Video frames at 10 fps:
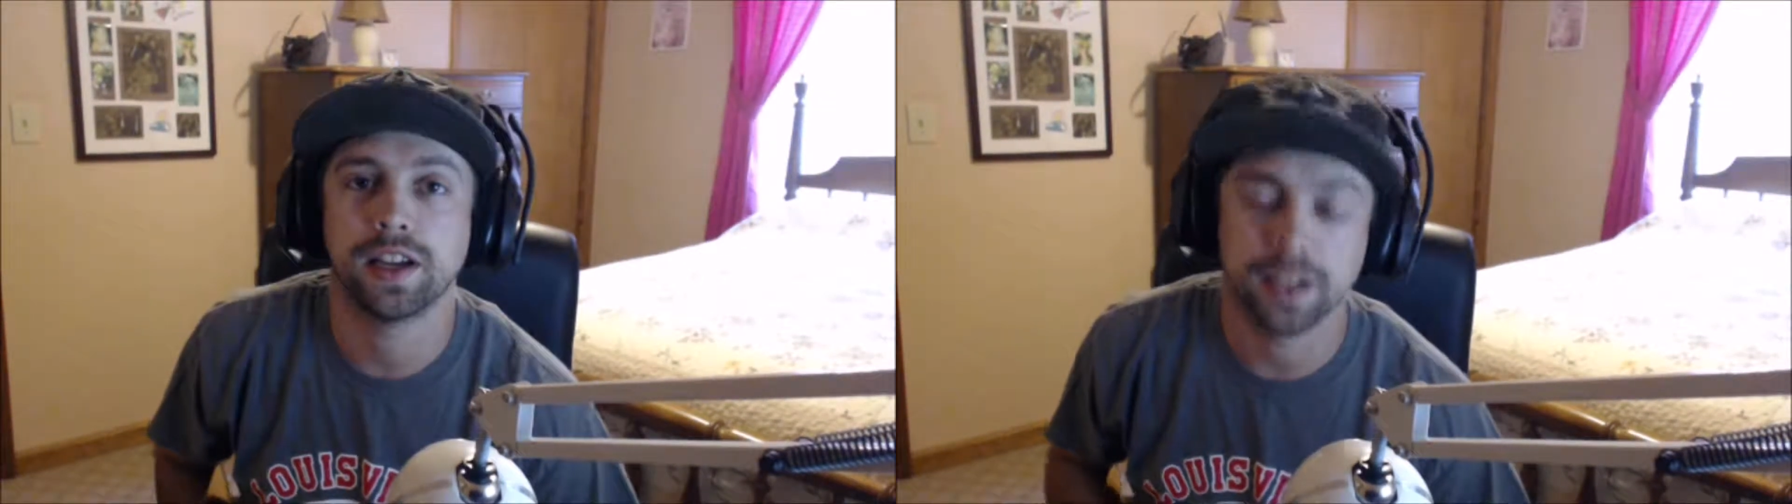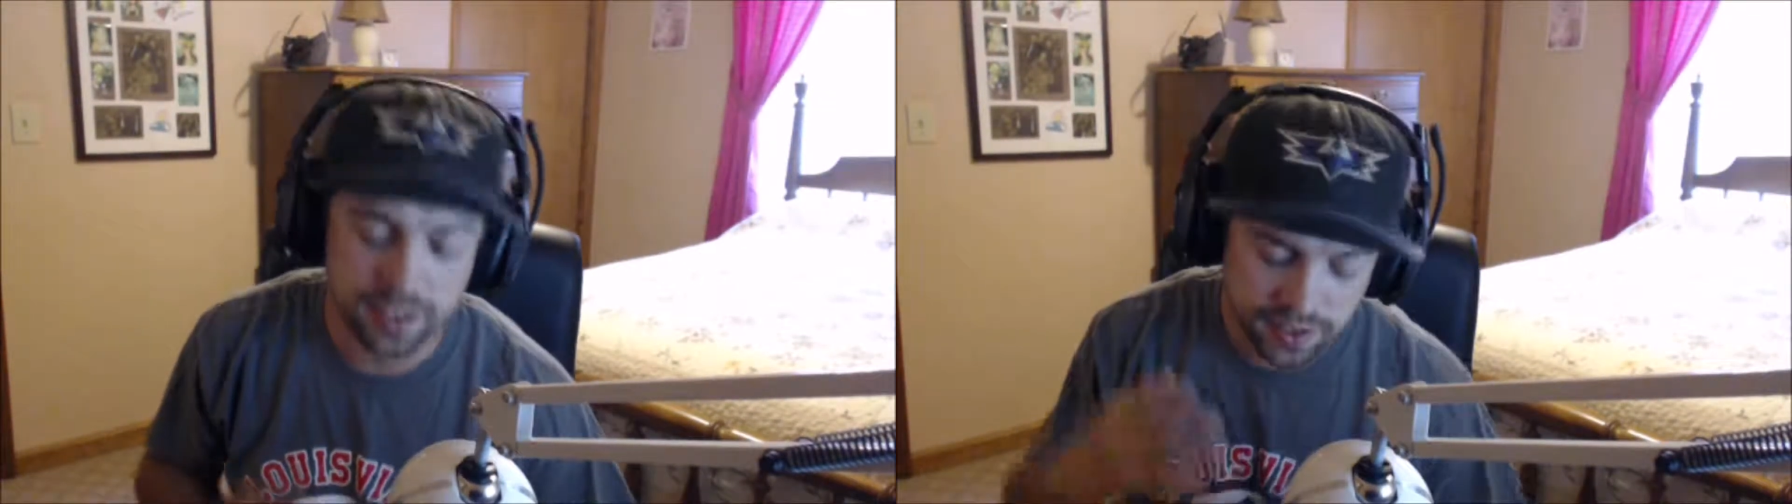
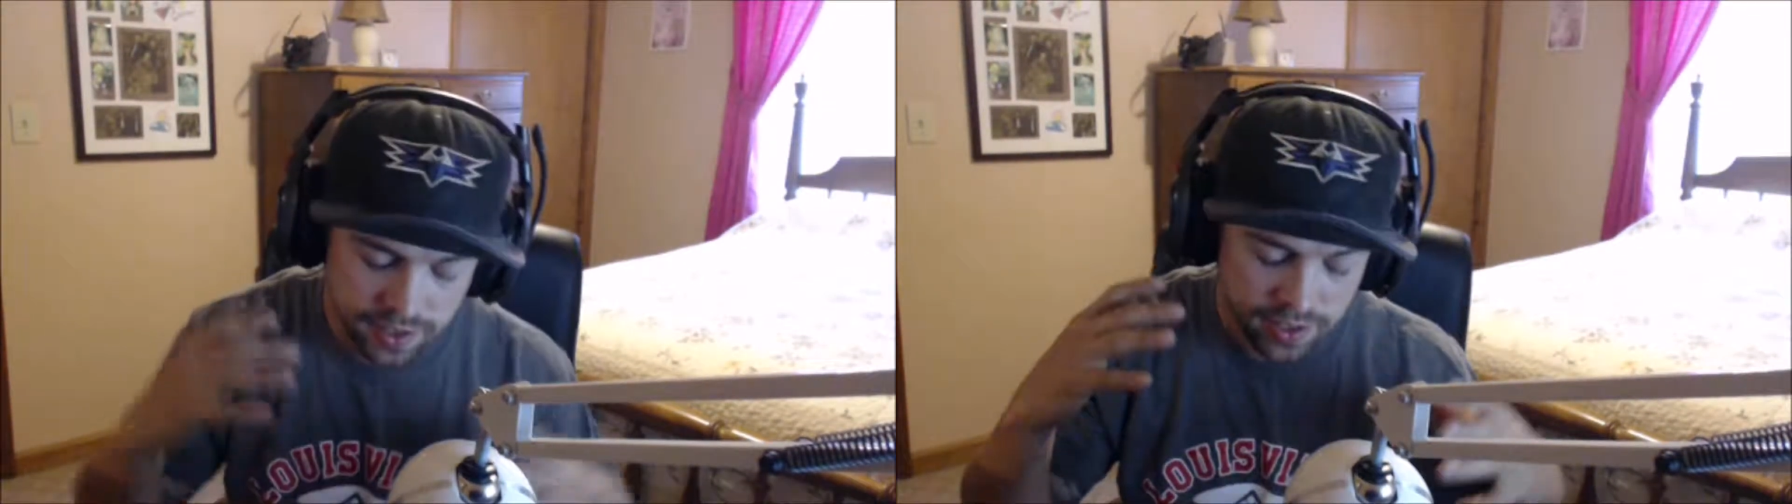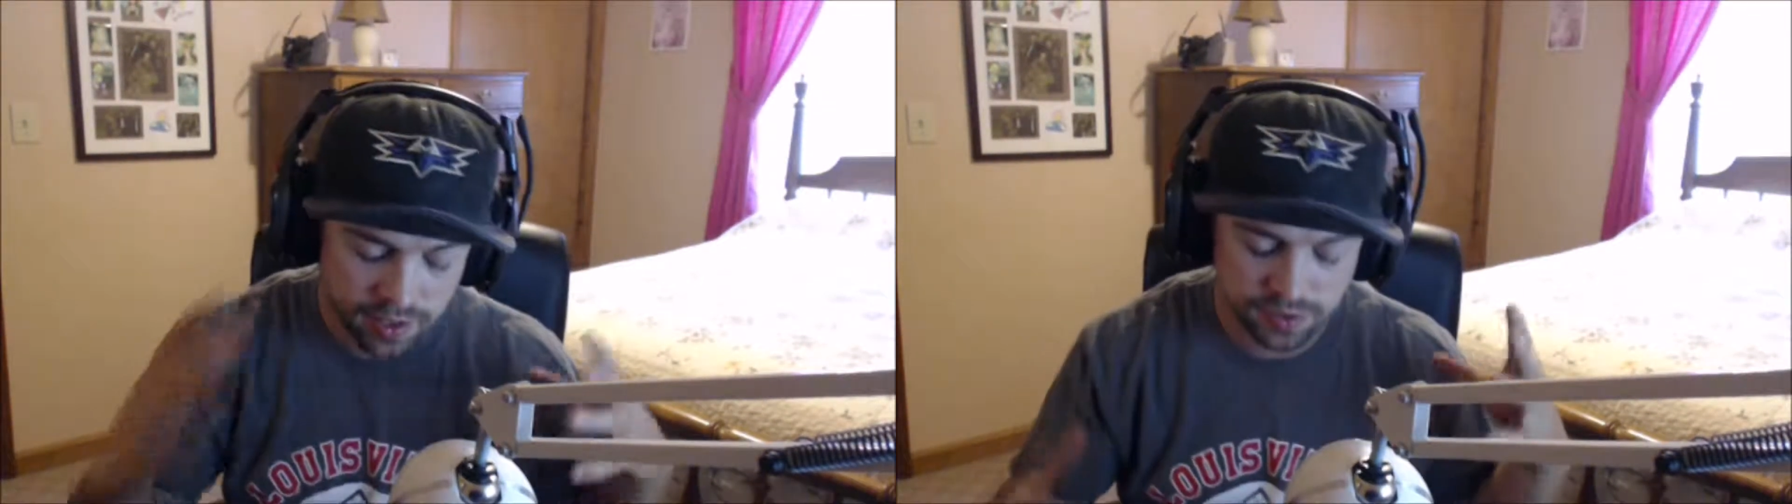and
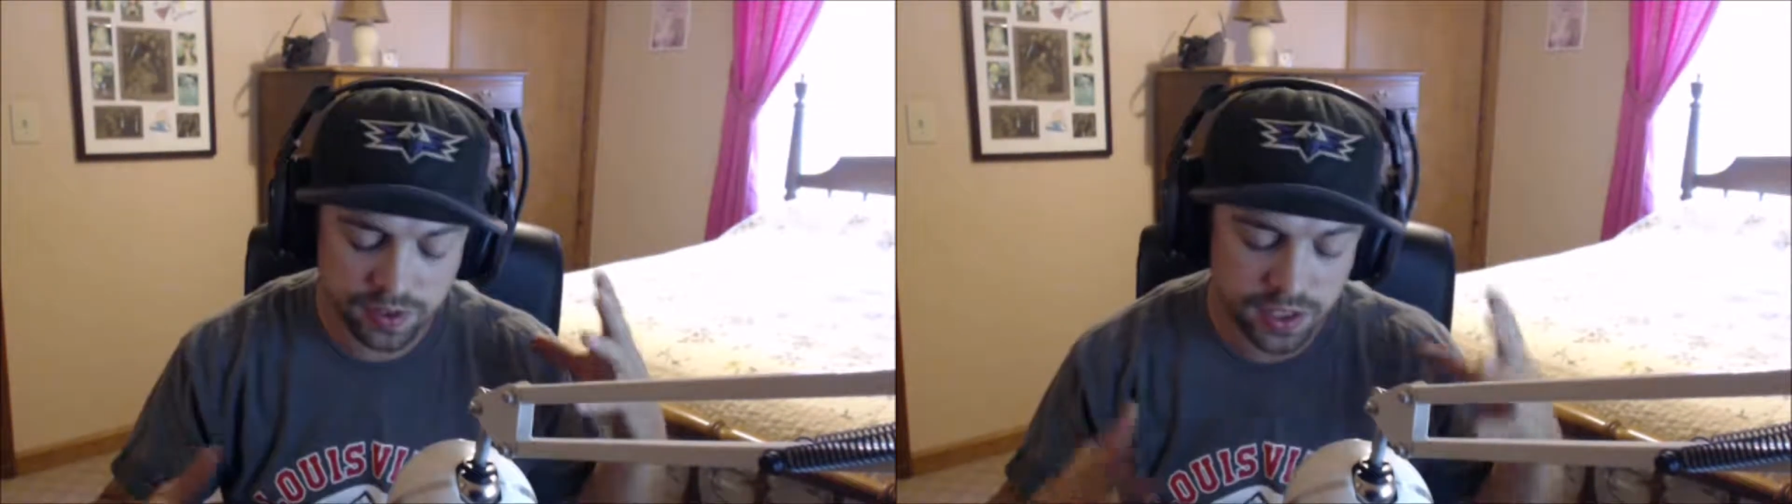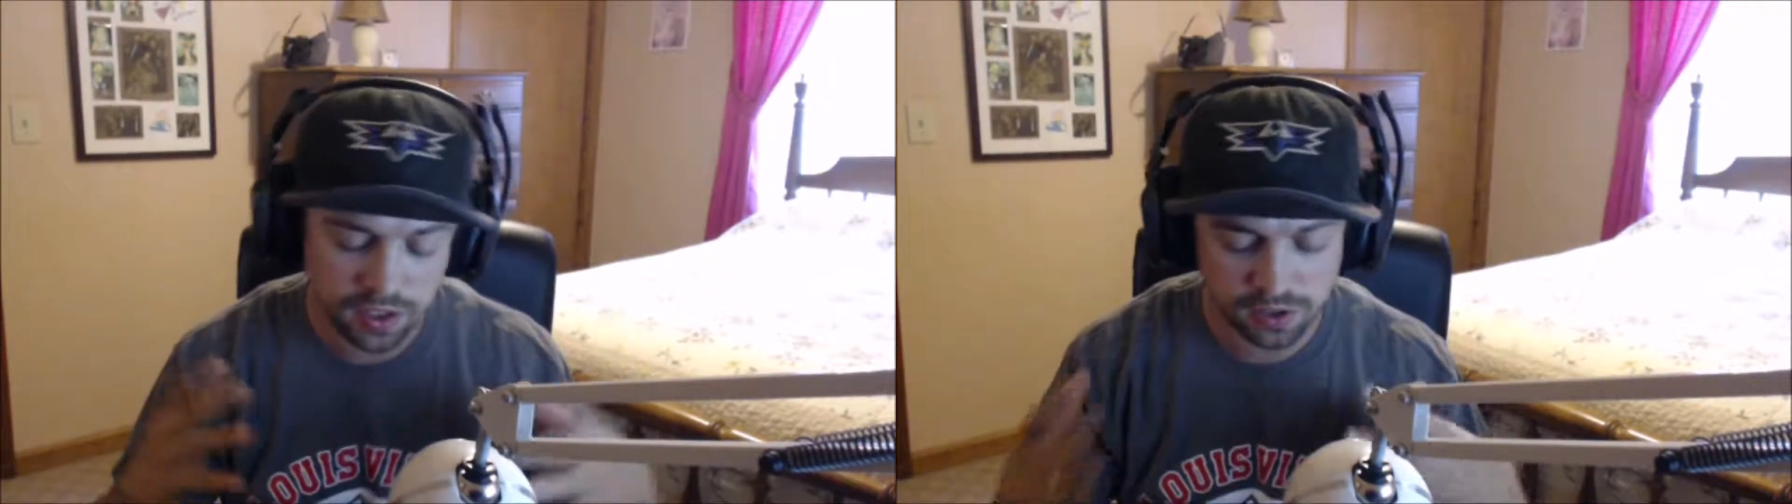this
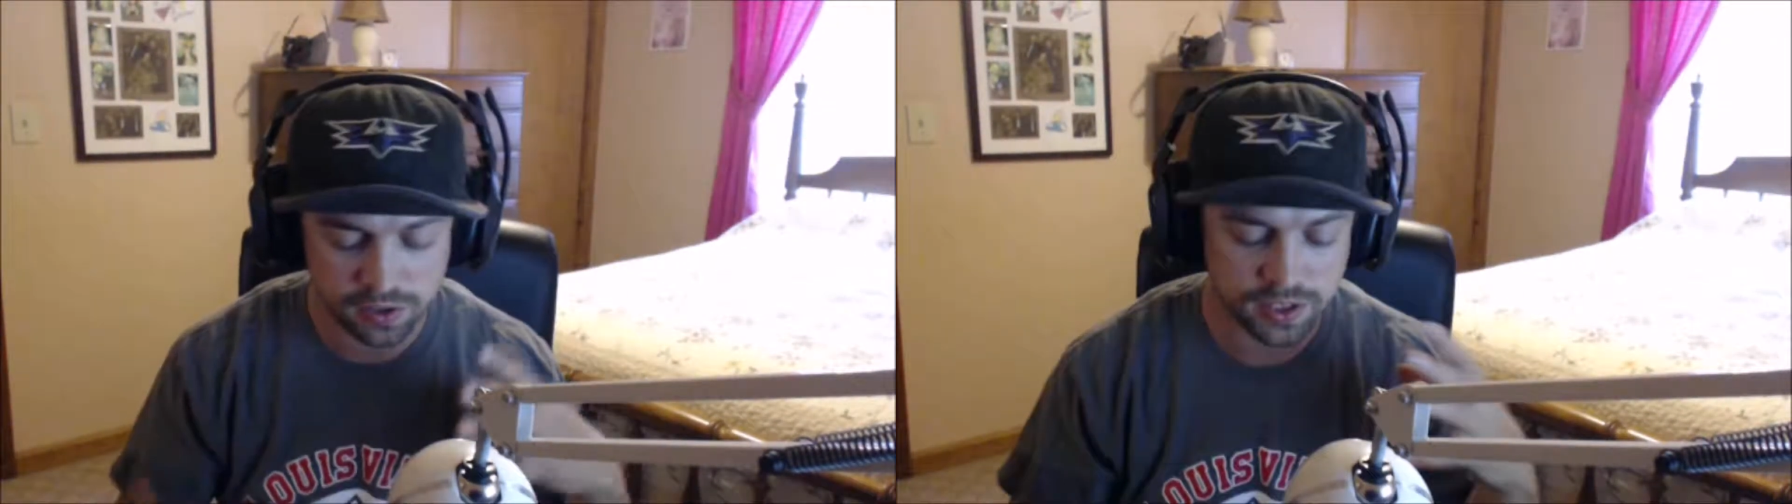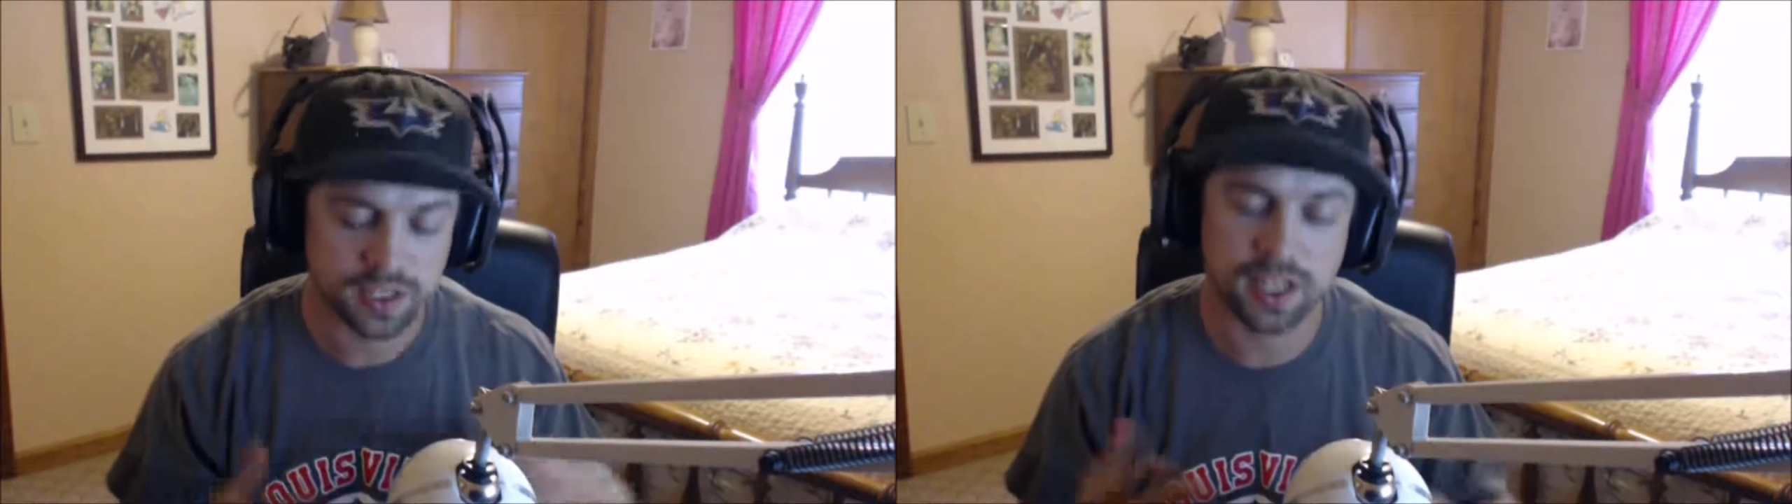video
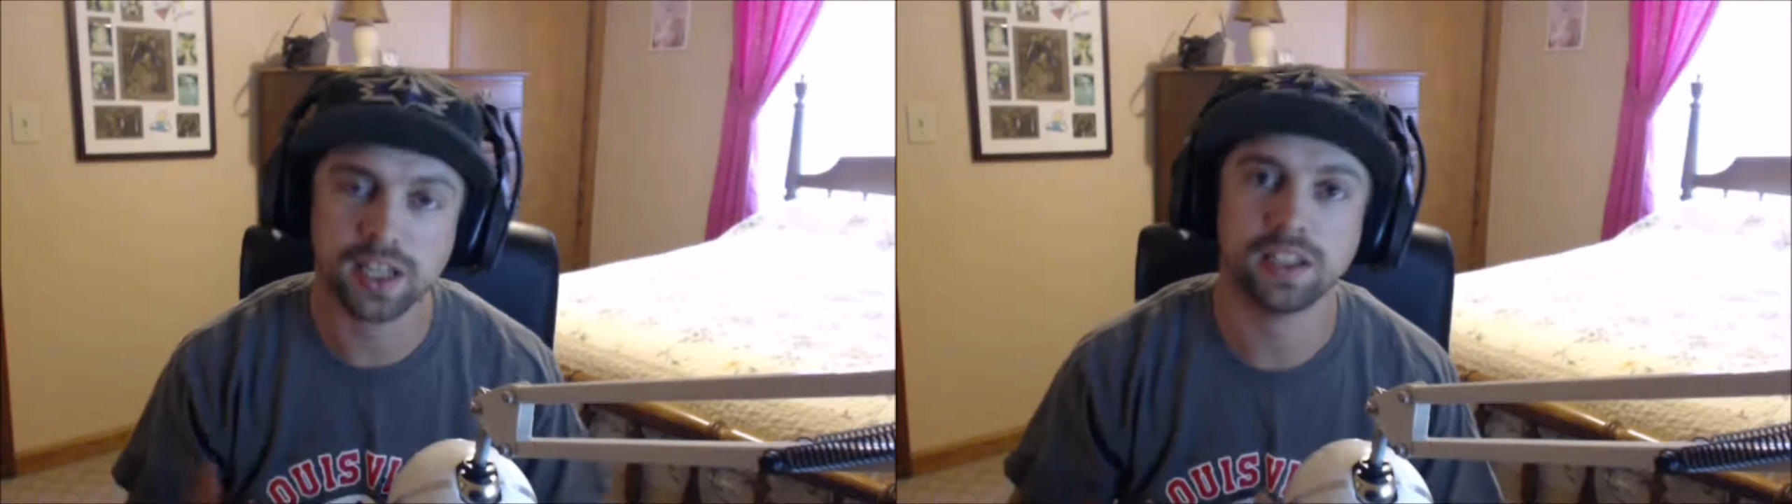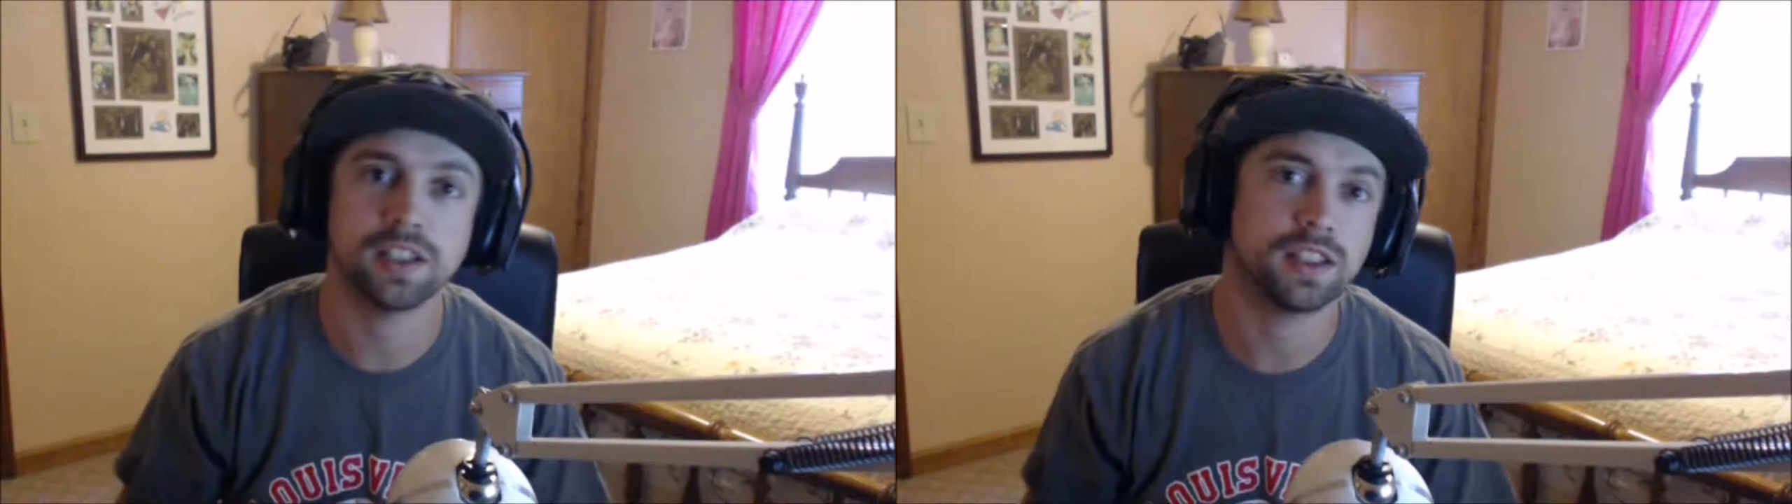is
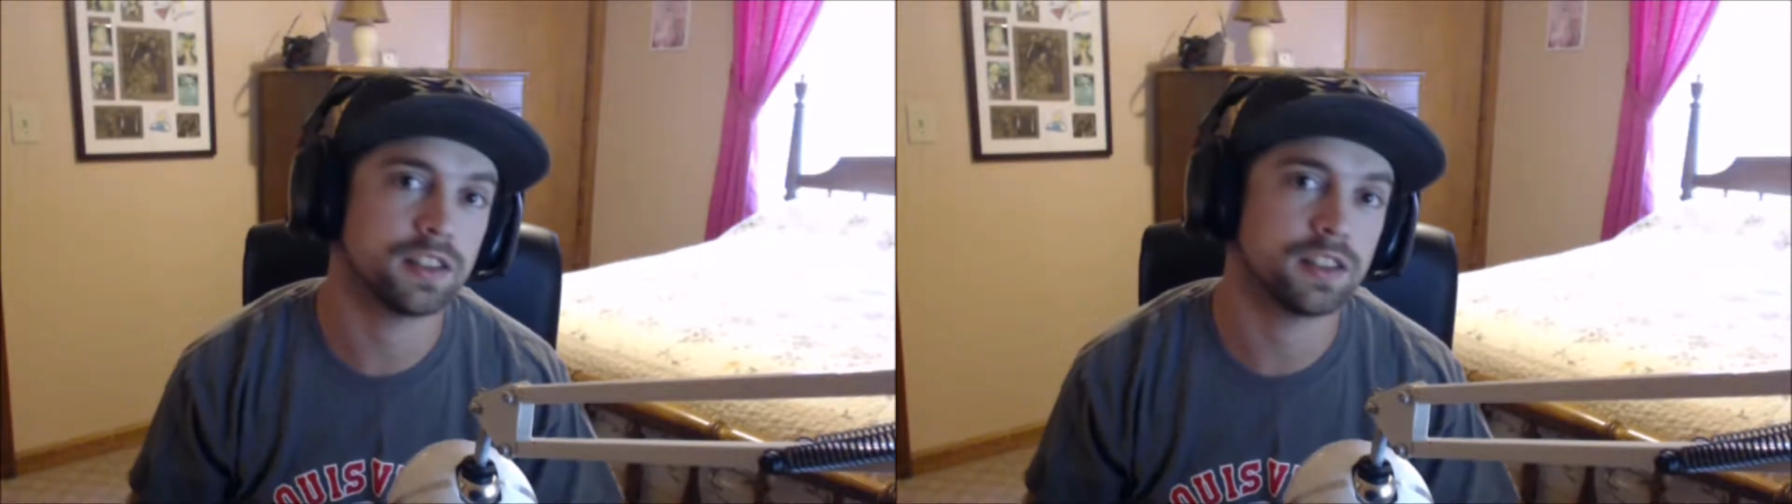kind of,